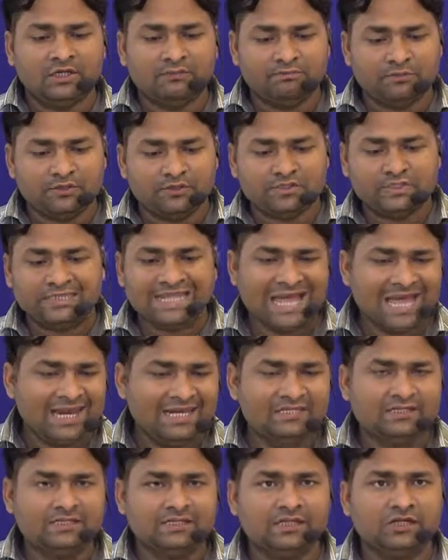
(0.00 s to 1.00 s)

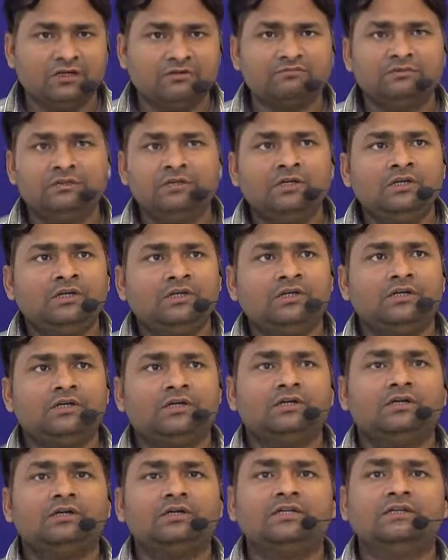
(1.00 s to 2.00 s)
personality of
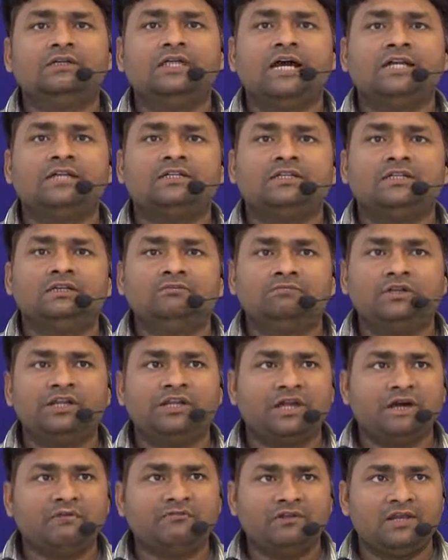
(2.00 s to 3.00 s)
that
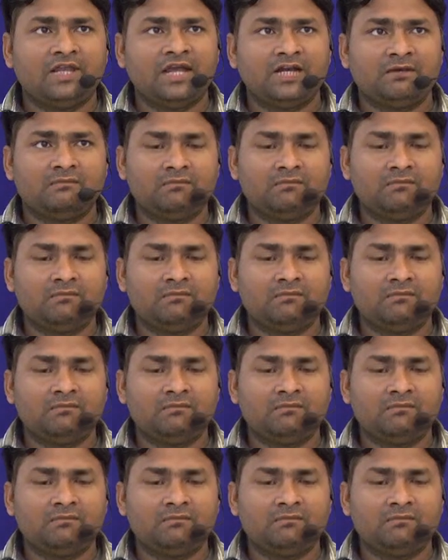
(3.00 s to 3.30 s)
pre-Raphaelite